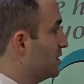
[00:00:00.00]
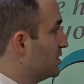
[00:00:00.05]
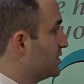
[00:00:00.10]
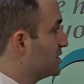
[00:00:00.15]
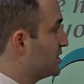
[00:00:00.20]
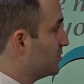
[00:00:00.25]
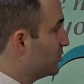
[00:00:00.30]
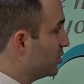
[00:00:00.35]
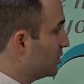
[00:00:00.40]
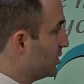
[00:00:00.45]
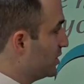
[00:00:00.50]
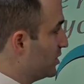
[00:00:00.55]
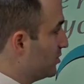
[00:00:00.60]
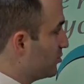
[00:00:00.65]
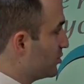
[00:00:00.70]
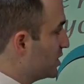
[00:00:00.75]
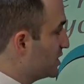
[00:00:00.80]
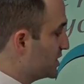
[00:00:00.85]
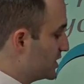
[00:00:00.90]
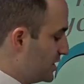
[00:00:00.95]
Similarly,
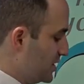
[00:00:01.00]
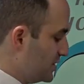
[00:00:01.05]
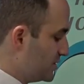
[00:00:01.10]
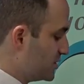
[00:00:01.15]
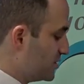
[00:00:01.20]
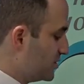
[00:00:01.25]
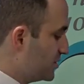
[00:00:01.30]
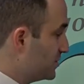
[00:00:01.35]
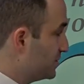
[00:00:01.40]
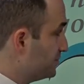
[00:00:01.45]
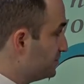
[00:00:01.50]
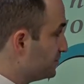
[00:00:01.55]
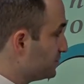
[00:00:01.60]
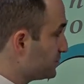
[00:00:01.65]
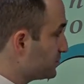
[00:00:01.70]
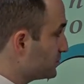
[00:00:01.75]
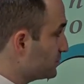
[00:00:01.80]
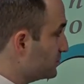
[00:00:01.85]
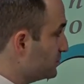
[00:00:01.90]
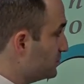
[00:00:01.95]
in breast cancer,
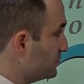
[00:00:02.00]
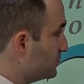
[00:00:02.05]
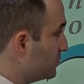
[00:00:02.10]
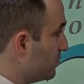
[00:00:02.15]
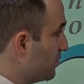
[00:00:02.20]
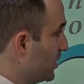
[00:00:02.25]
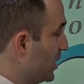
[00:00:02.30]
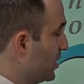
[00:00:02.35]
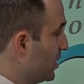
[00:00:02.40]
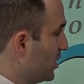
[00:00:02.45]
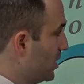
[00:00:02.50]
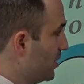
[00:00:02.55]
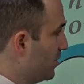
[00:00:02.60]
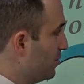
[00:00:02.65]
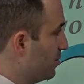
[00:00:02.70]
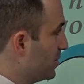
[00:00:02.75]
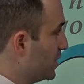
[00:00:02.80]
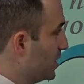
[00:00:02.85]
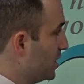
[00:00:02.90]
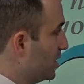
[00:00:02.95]

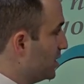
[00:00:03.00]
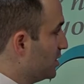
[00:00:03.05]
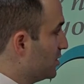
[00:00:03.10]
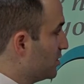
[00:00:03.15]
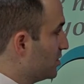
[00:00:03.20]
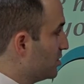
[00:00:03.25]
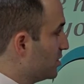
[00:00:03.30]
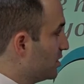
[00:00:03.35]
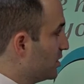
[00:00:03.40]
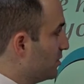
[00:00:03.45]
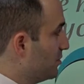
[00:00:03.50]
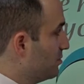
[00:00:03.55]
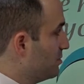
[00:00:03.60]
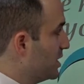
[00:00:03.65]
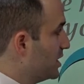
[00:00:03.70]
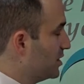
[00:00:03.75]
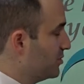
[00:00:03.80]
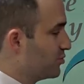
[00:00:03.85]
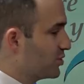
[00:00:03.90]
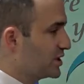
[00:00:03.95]
um,
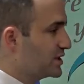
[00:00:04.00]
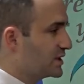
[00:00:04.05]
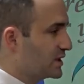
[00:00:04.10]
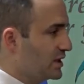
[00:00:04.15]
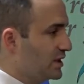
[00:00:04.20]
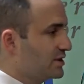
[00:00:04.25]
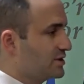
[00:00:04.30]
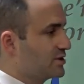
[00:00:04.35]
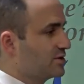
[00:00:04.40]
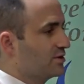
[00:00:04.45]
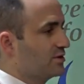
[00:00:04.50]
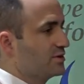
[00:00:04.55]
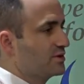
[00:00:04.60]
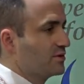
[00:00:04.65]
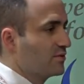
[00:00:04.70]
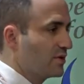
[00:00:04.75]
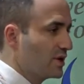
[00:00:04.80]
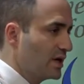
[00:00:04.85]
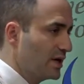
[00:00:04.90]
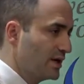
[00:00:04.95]
many breast cancers
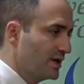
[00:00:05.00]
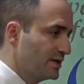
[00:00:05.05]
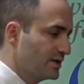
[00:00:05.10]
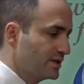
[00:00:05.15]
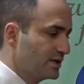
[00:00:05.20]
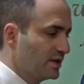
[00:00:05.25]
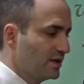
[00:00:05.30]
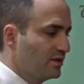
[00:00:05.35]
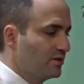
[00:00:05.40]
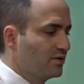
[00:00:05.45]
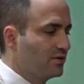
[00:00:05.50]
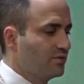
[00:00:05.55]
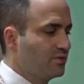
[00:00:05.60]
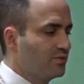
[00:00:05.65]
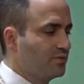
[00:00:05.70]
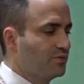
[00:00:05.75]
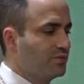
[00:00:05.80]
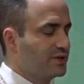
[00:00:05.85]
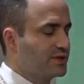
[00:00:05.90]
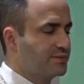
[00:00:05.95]
arise that are
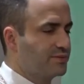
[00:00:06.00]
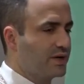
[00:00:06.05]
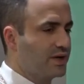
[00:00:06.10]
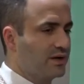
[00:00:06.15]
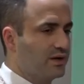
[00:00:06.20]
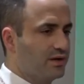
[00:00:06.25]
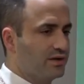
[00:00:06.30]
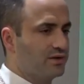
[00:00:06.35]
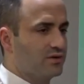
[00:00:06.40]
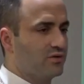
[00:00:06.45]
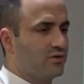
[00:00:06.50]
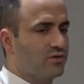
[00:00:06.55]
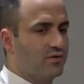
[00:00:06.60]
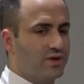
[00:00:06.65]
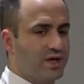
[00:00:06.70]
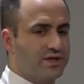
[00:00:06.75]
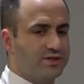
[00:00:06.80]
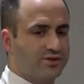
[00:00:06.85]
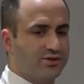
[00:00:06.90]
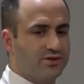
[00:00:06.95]
responding to
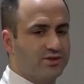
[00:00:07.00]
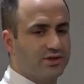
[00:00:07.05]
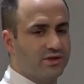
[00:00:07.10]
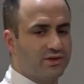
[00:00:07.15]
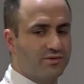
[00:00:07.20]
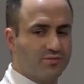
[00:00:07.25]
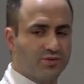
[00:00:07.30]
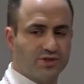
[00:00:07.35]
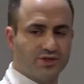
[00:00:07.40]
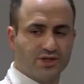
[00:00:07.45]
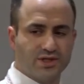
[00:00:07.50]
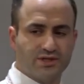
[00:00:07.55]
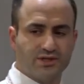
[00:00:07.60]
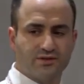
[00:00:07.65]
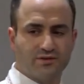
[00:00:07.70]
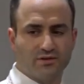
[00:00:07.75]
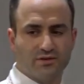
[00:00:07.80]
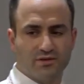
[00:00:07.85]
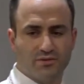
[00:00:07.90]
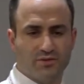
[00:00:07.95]
estrogen and
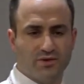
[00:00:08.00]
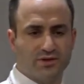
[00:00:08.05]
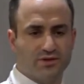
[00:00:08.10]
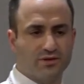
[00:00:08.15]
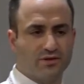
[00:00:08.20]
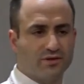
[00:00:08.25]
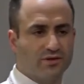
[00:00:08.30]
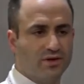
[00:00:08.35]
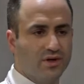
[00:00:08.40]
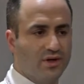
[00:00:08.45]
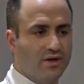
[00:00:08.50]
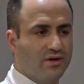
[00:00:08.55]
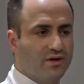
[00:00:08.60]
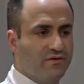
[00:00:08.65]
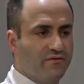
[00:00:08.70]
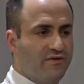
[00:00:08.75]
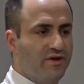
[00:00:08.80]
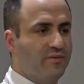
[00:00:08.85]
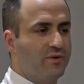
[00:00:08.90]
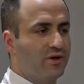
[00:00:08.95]
progesterone, which are
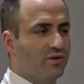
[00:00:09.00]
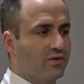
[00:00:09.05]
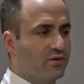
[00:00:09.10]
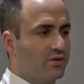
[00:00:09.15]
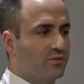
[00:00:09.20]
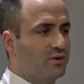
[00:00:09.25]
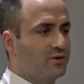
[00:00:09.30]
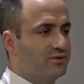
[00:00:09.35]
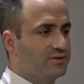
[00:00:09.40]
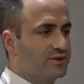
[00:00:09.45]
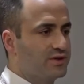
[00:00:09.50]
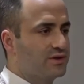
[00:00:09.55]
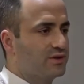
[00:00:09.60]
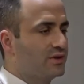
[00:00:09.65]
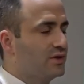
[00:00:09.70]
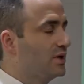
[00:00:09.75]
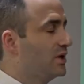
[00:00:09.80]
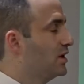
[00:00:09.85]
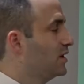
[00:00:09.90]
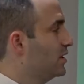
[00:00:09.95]
female
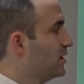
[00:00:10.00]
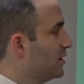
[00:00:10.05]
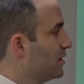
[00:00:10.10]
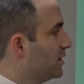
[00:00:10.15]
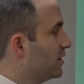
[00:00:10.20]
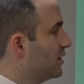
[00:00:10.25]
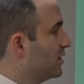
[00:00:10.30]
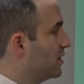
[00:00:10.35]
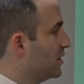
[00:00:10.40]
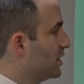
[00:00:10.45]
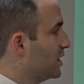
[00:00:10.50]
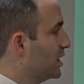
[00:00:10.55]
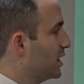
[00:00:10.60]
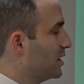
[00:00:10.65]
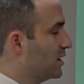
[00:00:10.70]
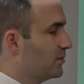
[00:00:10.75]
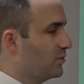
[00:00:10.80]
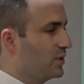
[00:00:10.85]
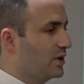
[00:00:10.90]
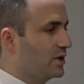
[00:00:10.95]
hormones. Uh,
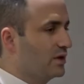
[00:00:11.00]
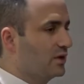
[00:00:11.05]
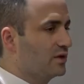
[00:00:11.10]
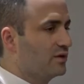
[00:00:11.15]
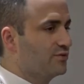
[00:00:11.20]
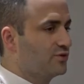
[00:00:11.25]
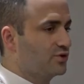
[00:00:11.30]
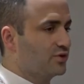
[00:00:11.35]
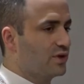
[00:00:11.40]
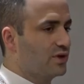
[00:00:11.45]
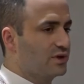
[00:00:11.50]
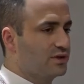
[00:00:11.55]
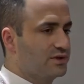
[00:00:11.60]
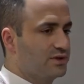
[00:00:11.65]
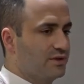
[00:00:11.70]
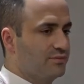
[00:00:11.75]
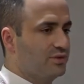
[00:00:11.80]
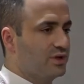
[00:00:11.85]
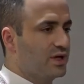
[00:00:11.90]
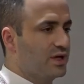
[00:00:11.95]
and we can give drugs
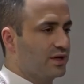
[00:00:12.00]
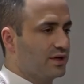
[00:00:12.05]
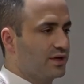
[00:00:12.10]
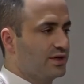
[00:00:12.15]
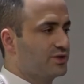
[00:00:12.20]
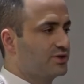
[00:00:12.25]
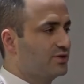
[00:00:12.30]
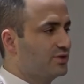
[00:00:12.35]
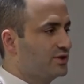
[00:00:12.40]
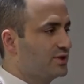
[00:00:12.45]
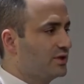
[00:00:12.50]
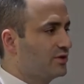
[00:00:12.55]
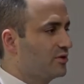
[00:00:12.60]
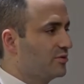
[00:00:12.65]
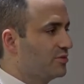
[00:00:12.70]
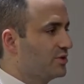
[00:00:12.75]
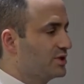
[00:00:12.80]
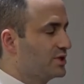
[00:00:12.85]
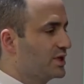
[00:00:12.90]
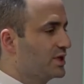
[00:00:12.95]
that block estrogen
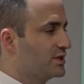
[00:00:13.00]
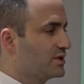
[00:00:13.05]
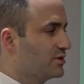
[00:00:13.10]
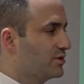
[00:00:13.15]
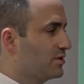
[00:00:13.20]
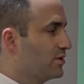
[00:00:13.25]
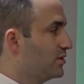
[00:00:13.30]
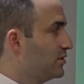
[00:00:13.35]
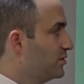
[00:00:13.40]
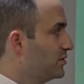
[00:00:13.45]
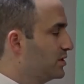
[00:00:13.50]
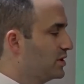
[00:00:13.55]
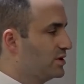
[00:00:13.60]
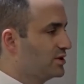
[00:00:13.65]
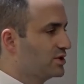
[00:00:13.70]
or progesterone